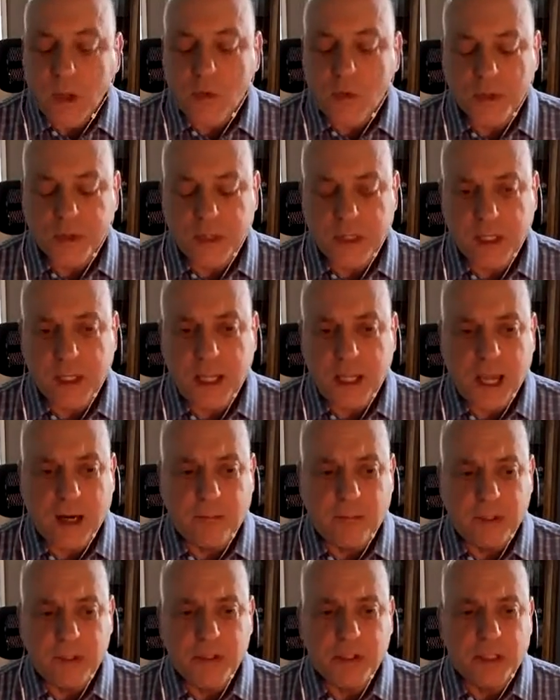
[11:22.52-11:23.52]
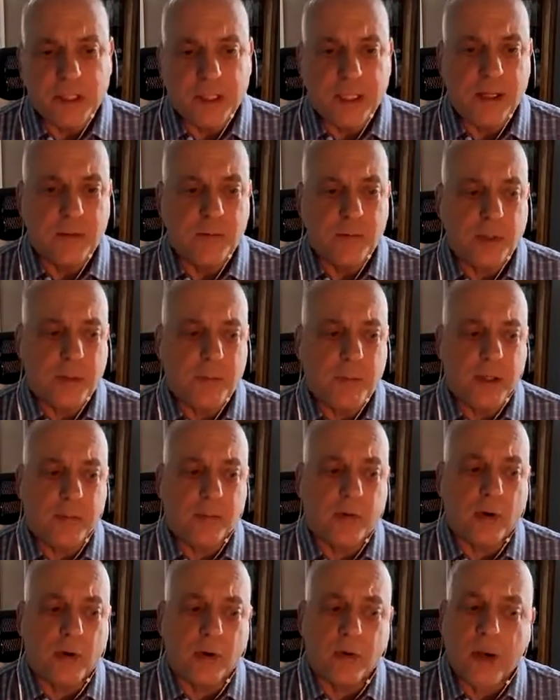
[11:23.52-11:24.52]
with the academies in the EMPP
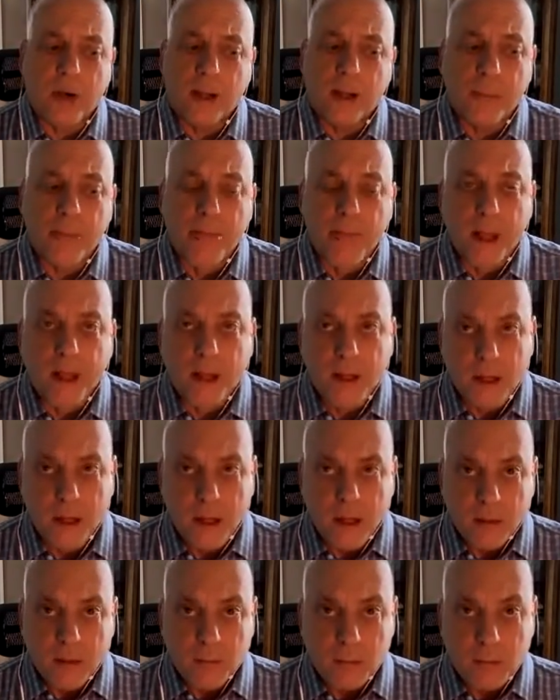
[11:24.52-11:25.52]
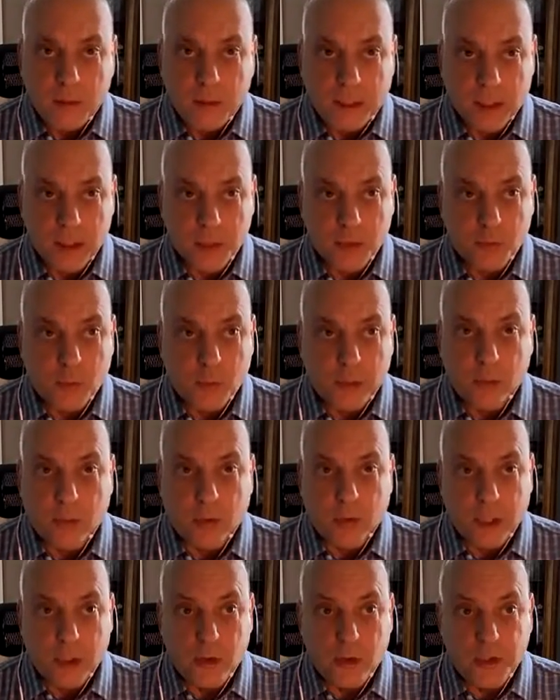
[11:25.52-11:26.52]
program, because we
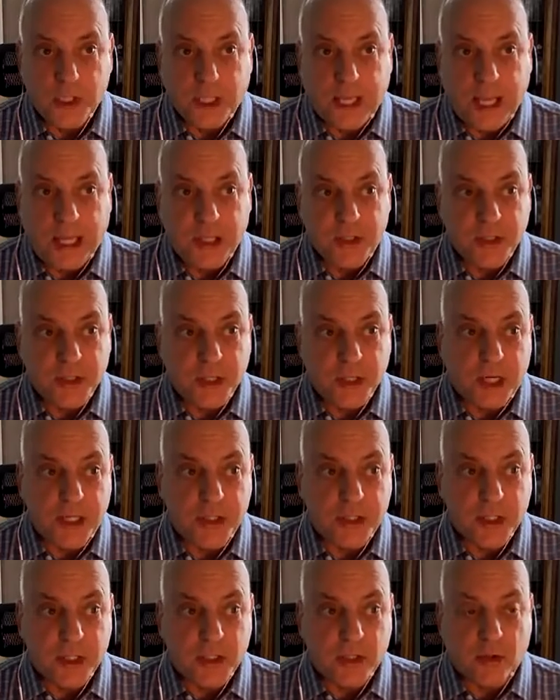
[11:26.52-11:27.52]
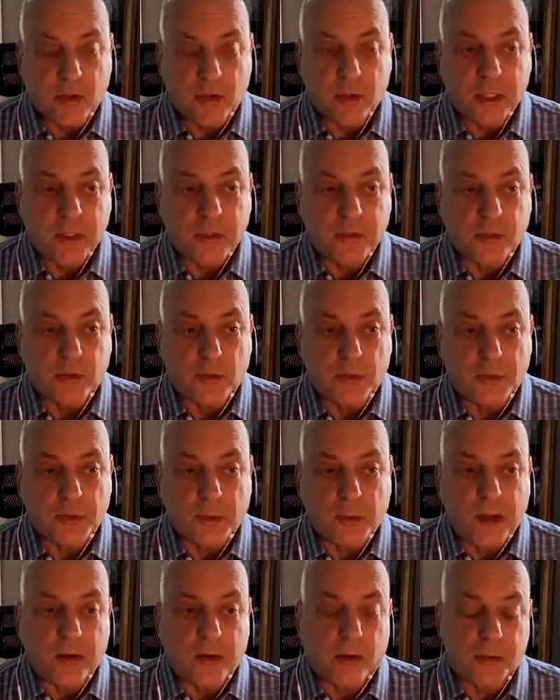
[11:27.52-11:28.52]
will use case studies as a learning tool
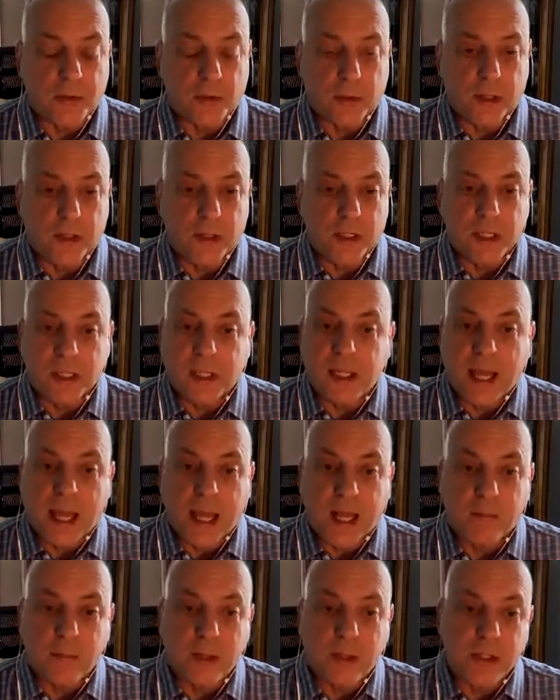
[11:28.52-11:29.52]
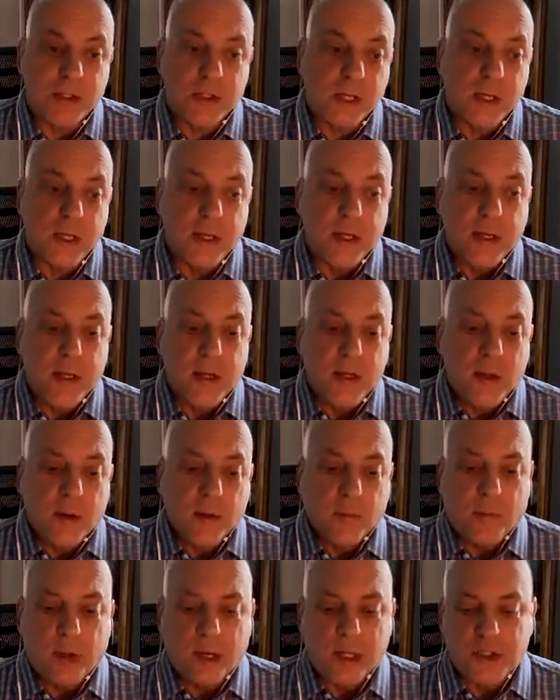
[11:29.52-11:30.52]
throughout all three of the academies.
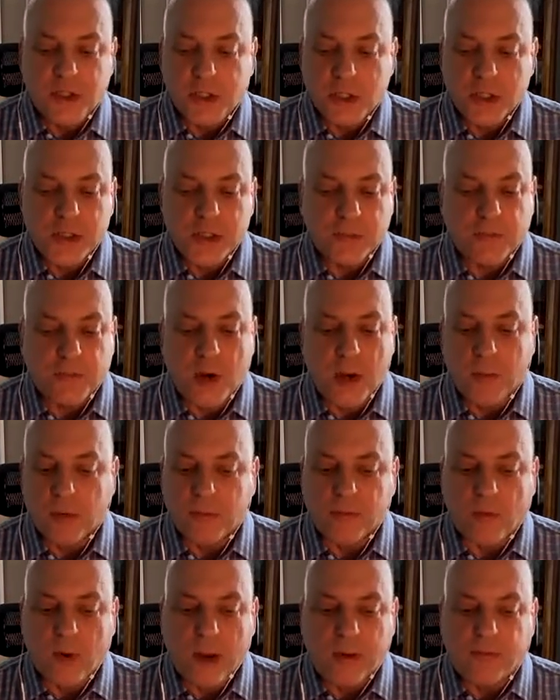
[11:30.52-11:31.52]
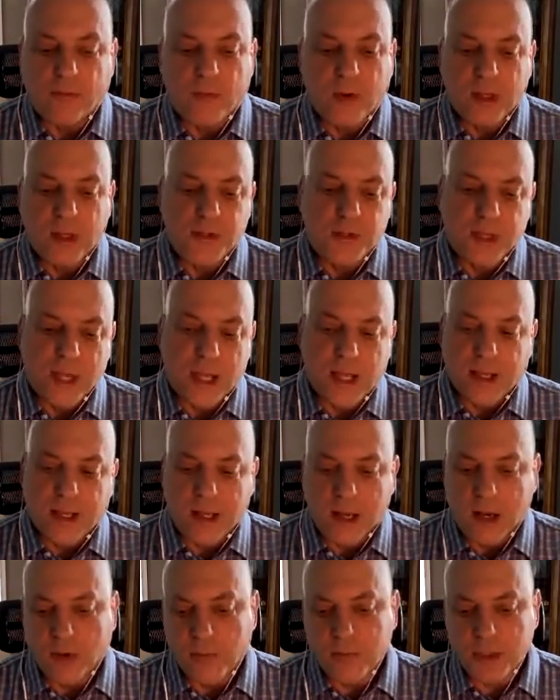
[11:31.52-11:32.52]
But it's just a frame of reference, and
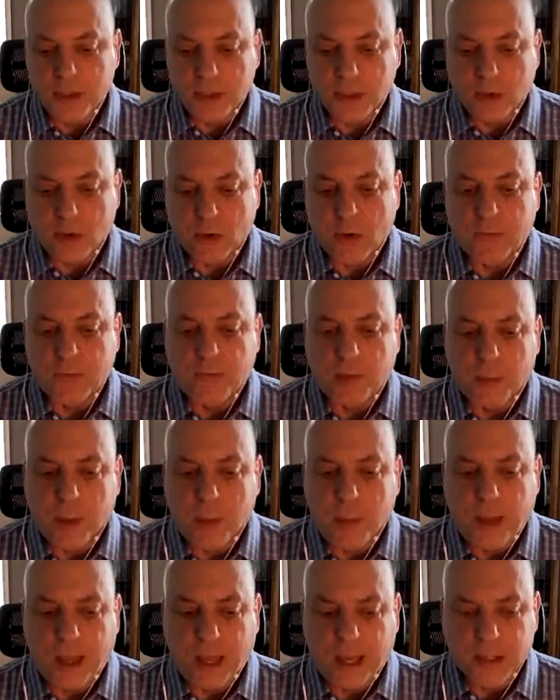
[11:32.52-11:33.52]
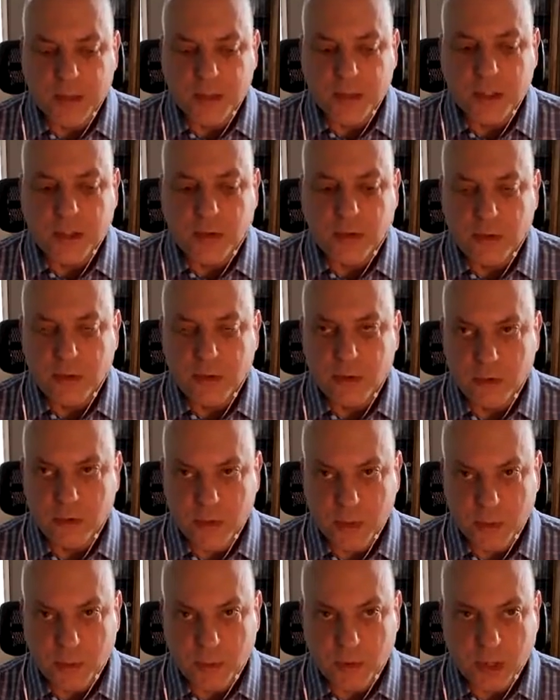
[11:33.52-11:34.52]
it helps us learn from the past and do
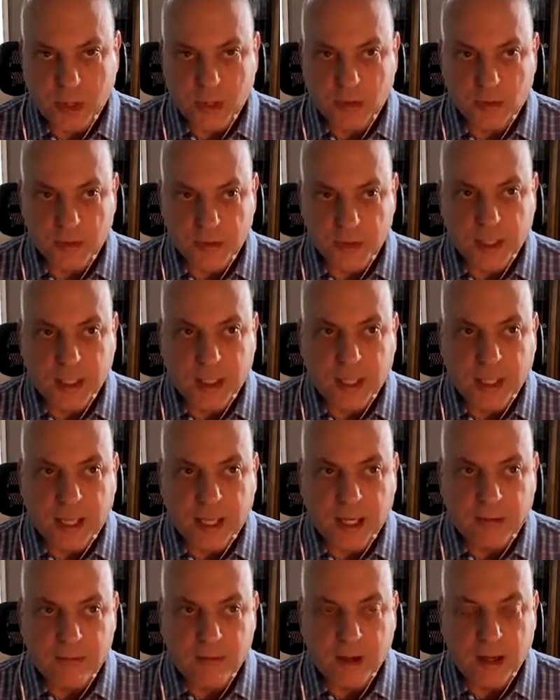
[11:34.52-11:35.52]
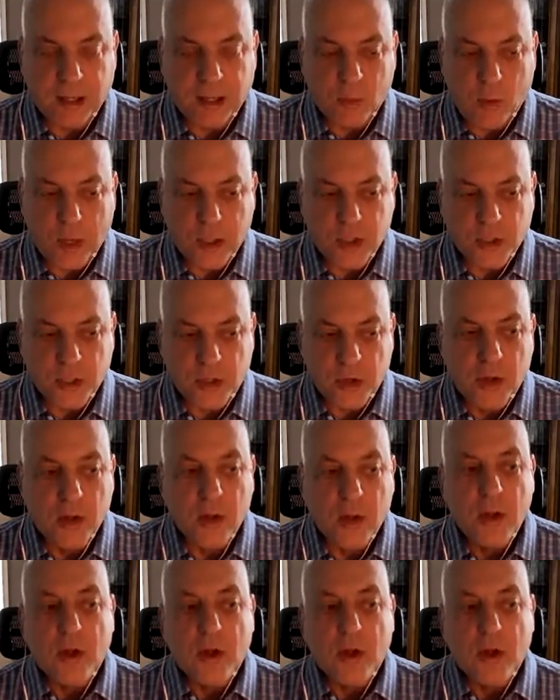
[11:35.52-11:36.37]
some critical thinking and evaluation